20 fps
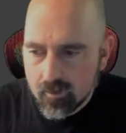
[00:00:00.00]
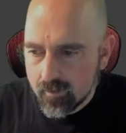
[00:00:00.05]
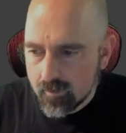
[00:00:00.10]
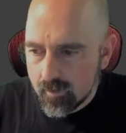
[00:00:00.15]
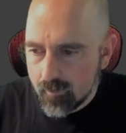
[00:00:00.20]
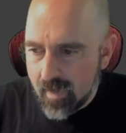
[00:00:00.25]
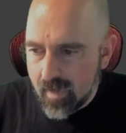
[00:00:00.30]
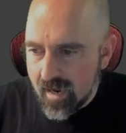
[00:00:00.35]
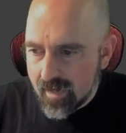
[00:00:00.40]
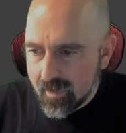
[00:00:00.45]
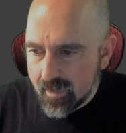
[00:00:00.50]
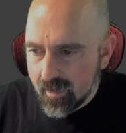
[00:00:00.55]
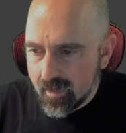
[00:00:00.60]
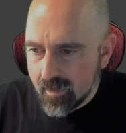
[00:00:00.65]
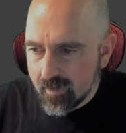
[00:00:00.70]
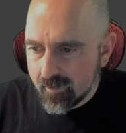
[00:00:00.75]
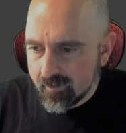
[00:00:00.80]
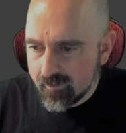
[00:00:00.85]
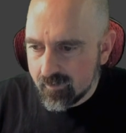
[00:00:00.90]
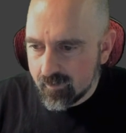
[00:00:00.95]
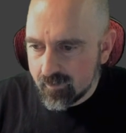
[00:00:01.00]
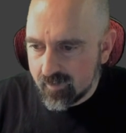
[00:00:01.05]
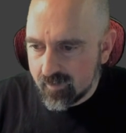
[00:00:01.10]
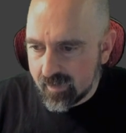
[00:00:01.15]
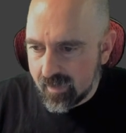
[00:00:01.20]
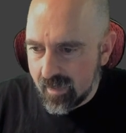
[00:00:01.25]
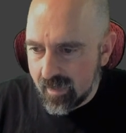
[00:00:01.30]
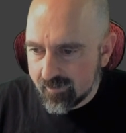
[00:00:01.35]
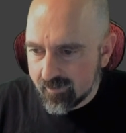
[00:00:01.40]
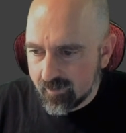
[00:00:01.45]
The back looks like
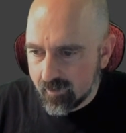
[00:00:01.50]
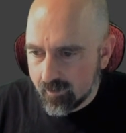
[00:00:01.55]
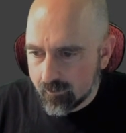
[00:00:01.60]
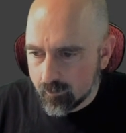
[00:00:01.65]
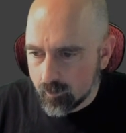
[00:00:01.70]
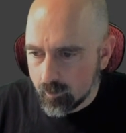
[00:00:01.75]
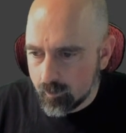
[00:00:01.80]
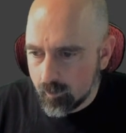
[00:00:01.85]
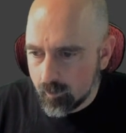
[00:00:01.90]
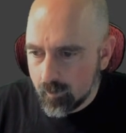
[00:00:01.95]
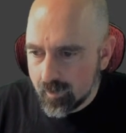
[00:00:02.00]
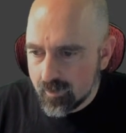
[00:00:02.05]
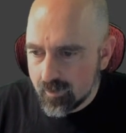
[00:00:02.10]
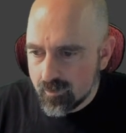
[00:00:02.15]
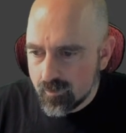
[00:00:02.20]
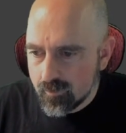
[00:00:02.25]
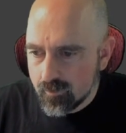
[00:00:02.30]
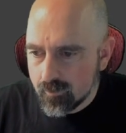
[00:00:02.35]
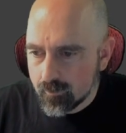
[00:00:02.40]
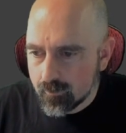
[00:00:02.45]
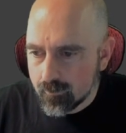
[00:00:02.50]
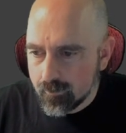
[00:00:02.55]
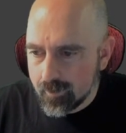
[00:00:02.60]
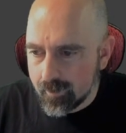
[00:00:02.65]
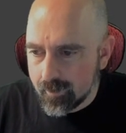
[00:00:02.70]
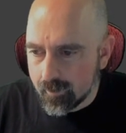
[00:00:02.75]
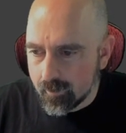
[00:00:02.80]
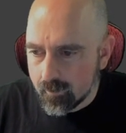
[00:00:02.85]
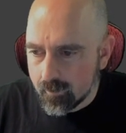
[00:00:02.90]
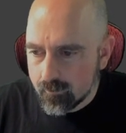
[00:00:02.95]
it has enough room, and we can do the
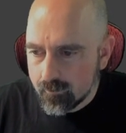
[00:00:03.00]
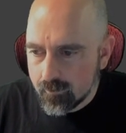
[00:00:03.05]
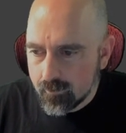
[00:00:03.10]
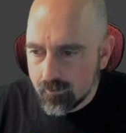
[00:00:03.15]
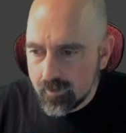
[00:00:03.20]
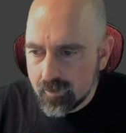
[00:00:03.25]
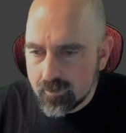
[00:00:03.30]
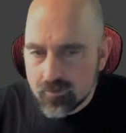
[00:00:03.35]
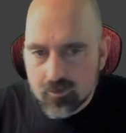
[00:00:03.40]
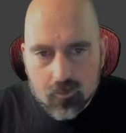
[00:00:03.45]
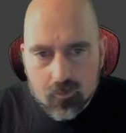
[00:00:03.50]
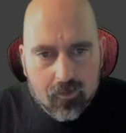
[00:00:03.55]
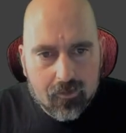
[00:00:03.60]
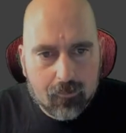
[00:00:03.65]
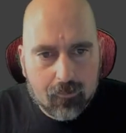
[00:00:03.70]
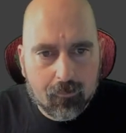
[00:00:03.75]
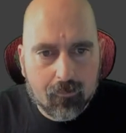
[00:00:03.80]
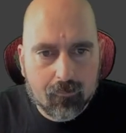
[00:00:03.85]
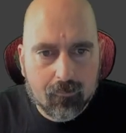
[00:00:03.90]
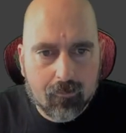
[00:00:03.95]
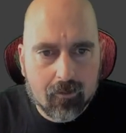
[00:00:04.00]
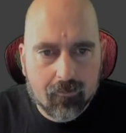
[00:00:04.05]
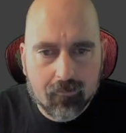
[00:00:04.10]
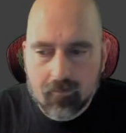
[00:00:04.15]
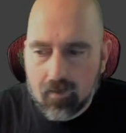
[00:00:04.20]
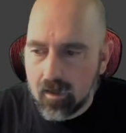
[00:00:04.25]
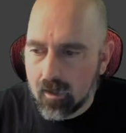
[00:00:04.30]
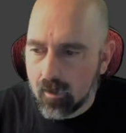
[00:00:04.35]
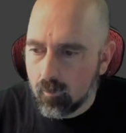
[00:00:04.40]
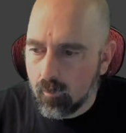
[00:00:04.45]
rear. We don't need to do anything with the rear
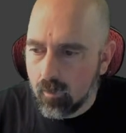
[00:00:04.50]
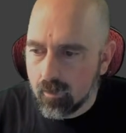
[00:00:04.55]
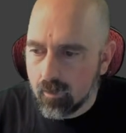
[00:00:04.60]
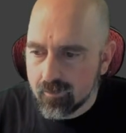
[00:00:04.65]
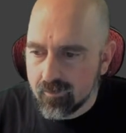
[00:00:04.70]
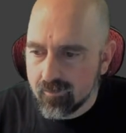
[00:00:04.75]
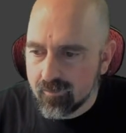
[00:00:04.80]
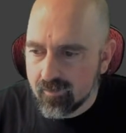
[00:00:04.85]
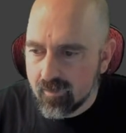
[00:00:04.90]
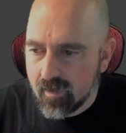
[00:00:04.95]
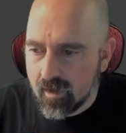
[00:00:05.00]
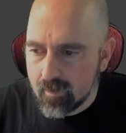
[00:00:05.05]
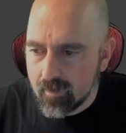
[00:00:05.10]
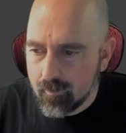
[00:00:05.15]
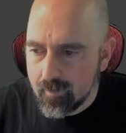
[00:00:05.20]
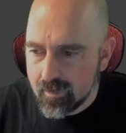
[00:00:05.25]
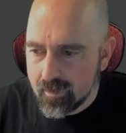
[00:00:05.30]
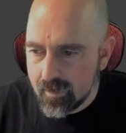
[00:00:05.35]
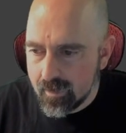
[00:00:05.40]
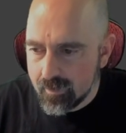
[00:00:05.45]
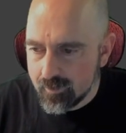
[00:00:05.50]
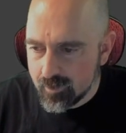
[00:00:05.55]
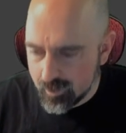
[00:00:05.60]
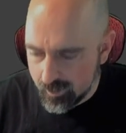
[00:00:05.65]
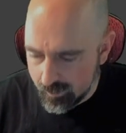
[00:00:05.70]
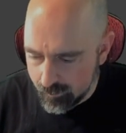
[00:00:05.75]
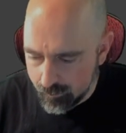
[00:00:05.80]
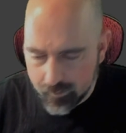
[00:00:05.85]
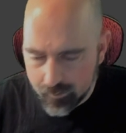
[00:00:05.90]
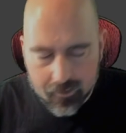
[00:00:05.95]
firewall because it's not a
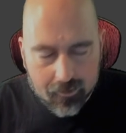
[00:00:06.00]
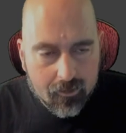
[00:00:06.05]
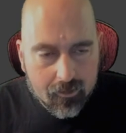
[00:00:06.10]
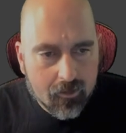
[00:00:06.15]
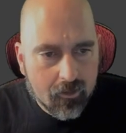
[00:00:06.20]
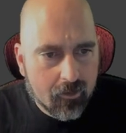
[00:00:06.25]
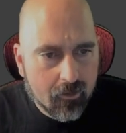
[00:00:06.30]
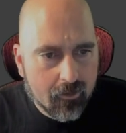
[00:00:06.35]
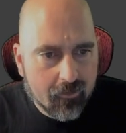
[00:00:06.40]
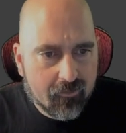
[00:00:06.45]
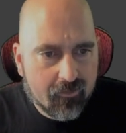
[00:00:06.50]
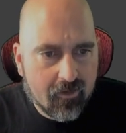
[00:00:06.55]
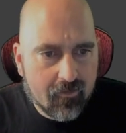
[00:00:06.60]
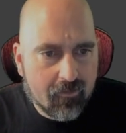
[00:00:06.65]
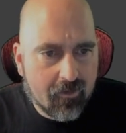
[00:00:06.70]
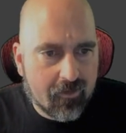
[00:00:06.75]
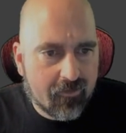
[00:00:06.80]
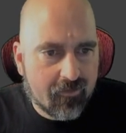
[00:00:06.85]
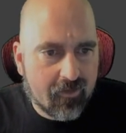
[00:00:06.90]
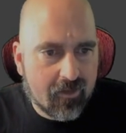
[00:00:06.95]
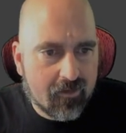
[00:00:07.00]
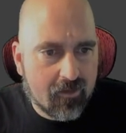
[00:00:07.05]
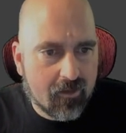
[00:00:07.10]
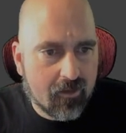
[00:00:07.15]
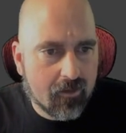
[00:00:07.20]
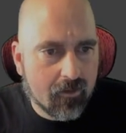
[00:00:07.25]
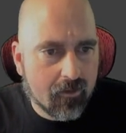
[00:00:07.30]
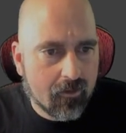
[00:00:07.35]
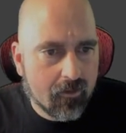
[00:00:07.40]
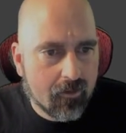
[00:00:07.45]
mid-engine, but you see if I set
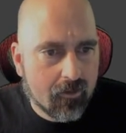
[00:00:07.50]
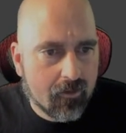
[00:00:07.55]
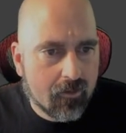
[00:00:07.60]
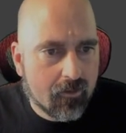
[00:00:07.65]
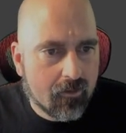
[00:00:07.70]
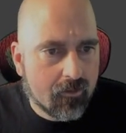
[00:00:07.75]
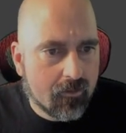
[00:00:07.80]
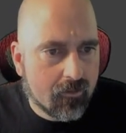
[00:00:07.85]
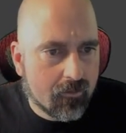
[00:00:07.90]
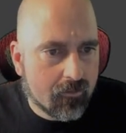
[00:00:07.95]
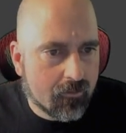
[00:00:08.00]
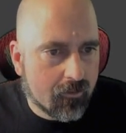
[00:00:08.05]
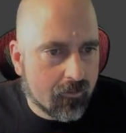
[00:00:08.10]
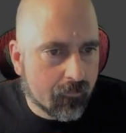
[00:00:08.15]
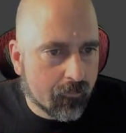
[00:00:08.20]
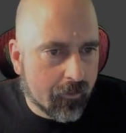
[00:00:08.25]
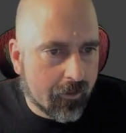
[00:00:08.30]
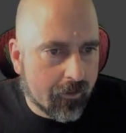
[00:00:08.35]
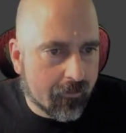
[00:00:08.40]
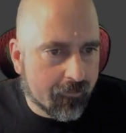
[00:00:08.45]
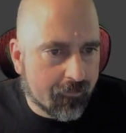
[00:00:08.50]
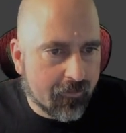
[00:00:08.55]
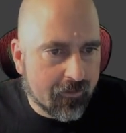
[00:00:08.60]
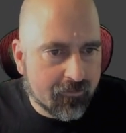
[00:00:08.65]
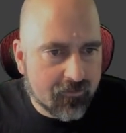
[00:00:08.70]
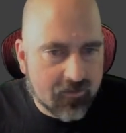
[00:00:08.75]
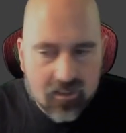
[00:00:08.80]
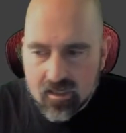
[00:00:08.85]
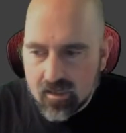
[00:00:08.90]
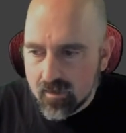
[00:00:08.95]
the rear to
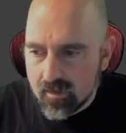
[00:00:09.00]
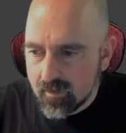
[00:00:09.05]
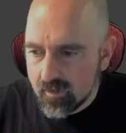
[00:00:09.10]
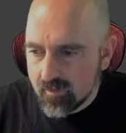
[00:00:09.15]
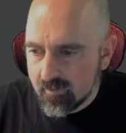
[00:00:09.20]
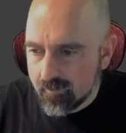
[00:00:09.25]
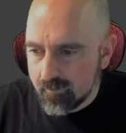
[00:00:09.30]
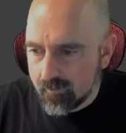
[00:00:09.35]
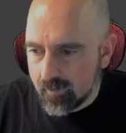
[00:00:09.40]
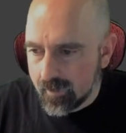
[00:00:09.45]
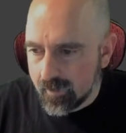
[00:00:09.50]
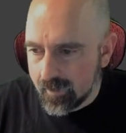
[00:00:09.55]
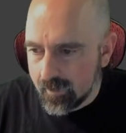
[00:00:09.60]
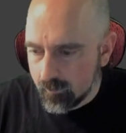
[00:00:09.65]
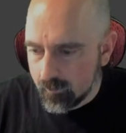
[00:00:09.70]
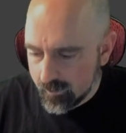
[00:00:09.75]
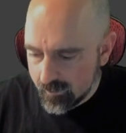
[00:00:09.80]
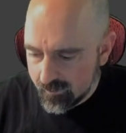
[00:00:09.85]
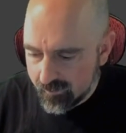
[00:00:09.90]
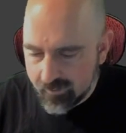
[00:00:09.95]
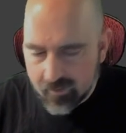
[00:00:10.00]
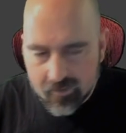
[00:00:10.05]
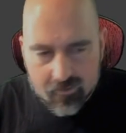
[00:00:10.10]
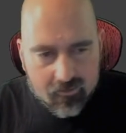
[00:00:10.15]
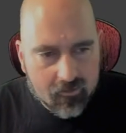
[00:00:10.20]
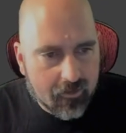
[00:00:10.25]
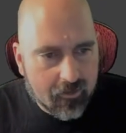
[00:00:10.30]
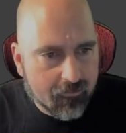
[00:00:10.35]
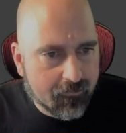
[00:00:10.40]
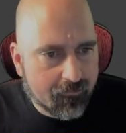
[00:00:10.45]
15, that's fine. We've set it
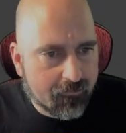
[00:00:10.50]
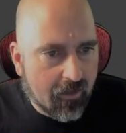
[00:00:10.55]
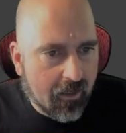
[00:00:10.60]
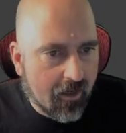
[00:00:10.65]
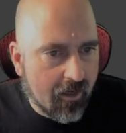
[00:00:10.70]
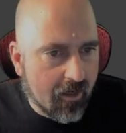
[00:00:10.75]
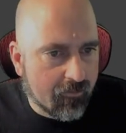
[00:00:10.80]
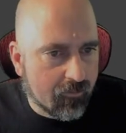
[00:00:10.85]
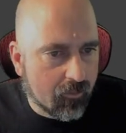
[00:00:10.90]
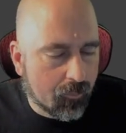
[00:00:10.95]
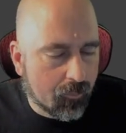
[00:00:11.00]
to like 5, it'll